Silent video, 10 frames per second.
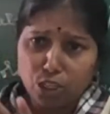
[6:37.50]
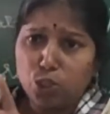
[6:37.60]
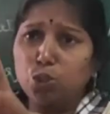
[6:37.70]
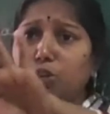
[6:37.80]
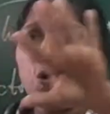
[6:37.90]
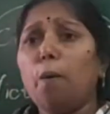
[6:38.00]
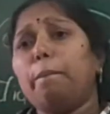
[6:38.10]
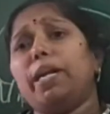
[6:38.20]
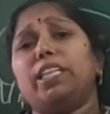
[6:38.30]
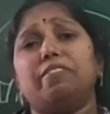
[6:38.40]
So she
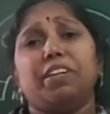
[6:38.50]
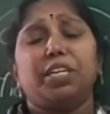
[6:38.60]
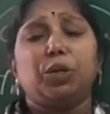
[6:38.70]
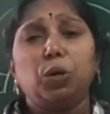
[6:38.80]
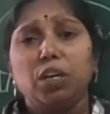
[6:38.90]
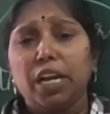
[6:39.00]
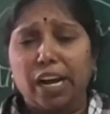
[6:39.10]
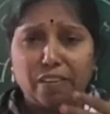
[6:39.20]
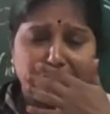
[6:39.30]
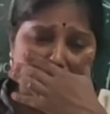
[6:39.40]
opened the window
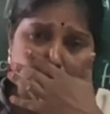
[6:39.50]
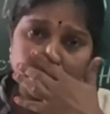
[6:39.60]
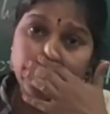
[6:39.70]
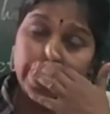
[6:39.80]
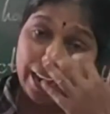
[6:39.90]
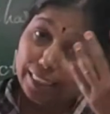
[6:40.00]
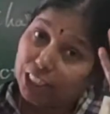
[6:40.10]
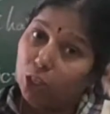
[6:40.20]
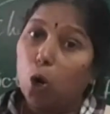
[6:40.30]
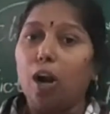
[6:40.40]
of the house and
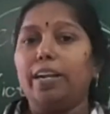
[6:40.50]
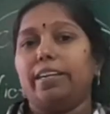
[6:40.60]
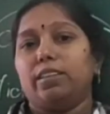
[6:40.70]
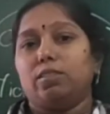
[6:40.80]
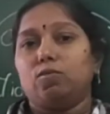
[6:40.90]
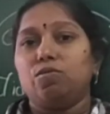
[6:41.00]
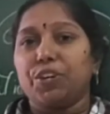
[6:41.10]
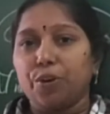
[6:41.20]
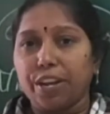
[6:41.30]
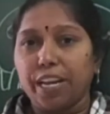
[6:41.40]
she called,
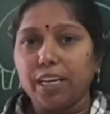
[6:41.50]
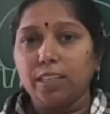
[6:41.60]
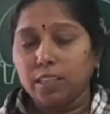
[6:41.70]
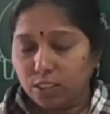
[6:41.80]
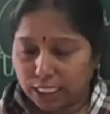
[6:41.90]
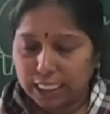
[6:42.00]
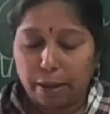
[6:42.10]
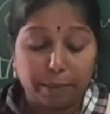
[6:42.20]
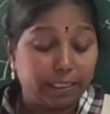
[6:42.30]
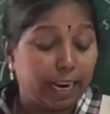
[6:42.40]
Victoria, just
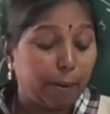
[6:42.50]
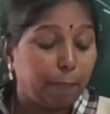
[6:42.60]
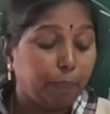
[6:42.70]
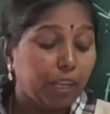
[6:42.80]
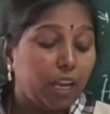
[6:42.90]
come inside.